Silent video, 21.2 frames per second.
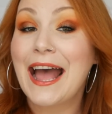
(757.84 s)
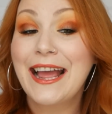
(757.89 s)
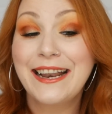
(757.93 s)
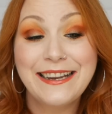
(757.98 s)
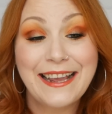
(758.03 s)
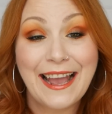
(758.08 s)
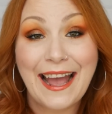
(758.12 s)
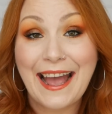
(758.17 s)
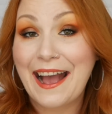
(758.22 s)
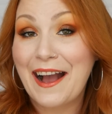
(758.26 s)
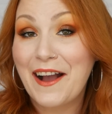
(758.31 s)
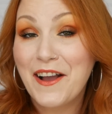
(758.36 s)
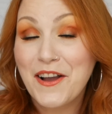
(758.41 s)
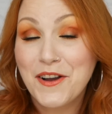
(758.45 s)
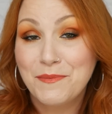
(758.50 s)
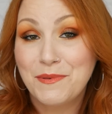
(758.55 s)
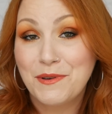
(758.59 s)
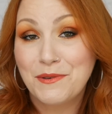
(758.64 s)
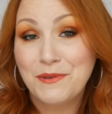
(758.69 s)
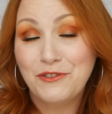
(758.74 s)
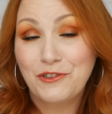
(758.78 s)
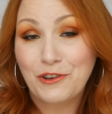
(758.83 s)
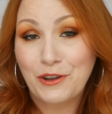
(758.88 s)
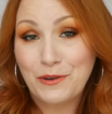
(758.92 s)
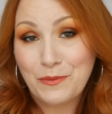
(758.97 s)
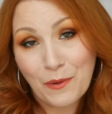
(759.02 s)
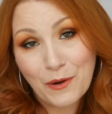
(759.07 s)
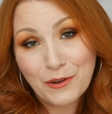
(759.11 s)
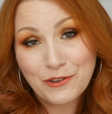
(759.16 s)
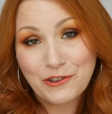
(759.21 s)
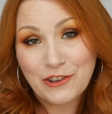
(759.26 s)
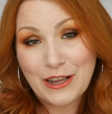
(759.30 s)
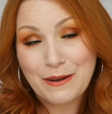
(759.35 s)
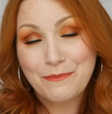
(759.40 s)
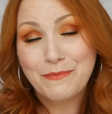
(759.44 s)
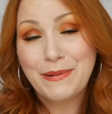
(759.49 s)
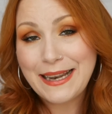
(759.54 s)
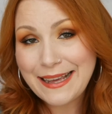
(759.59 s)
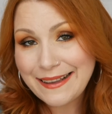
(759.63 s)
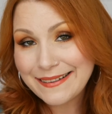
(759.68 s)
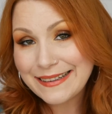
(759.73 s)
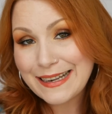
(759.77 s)
And yeah, I hope you enjoyed
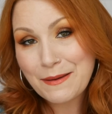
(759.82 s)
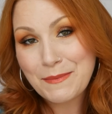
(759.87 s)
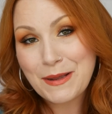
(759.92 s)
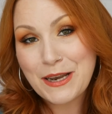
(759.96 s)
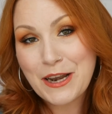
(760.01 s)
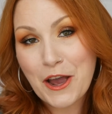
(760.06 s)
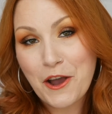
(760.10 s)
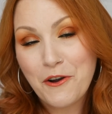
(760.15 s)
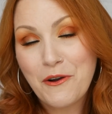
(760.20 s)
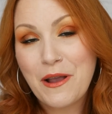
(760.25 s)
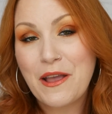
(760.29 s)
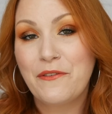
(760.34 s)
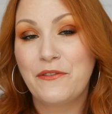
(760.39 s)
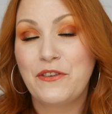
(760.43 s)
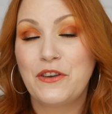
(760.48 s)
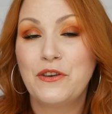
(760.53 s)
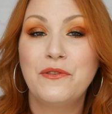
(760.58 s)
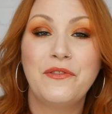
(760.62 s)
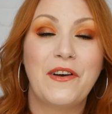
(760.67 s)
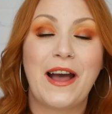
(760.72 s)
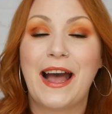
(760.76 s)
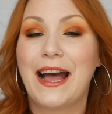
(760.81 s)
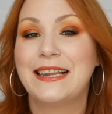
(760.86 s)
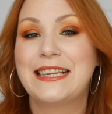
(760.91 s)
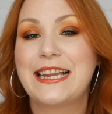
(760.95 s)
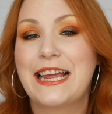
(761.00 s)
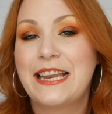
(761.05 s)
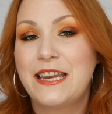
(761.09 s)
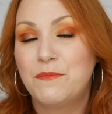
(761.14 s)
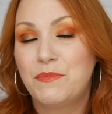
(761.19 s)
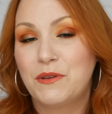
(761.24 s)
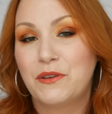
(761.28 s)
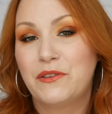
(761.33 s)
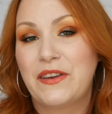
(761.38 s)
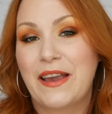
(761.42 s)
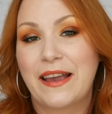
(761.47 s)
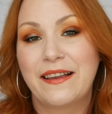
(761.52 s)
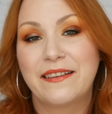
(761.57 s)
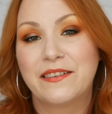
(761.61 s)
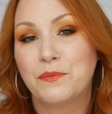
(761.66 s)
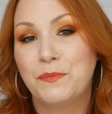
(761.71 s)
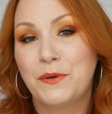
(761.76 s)
watching. Please let me know if you've had any
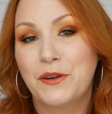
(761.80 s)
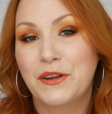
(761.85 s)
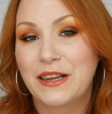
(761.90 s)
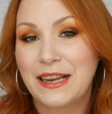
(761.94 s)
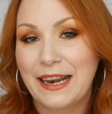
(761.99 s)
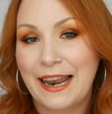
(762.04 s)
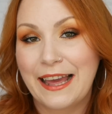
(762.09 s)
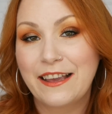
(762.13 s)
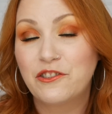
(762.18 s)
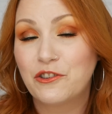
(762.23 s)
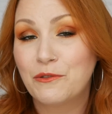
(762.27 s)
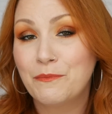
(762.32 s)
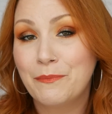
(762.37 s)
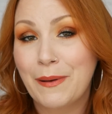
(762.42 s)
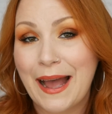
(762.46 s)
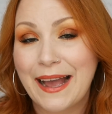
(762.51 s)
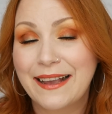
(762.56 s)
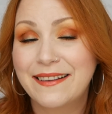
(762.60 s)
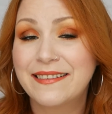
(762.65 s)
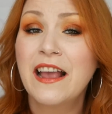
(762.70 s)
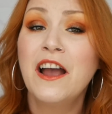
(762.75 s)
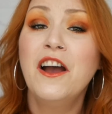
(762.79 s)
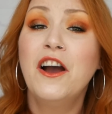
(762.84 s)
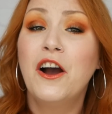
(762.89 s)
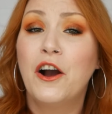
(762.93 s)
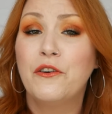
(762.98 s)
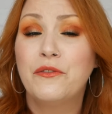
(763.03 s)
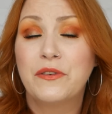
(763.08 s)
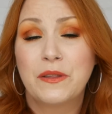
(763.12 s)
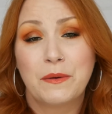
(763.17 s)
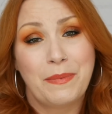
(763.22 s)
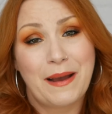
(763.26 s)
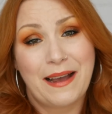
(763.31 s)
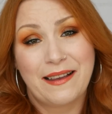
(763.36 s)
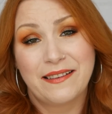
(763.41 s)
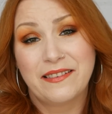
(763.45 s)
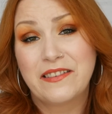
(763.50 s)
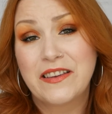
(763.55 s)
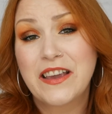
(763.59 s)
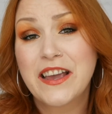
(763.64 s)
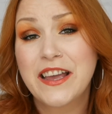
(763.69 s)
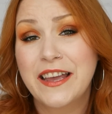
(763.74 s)
Beauty Expert collection bags over the
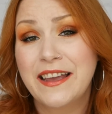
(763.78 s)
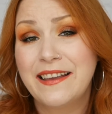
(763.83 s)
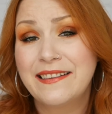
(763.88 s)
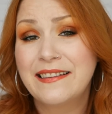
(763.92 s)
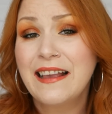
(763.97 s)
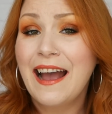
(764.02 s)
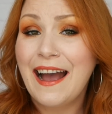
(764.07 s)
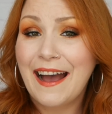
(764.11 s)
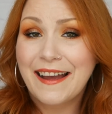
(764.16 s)
past year.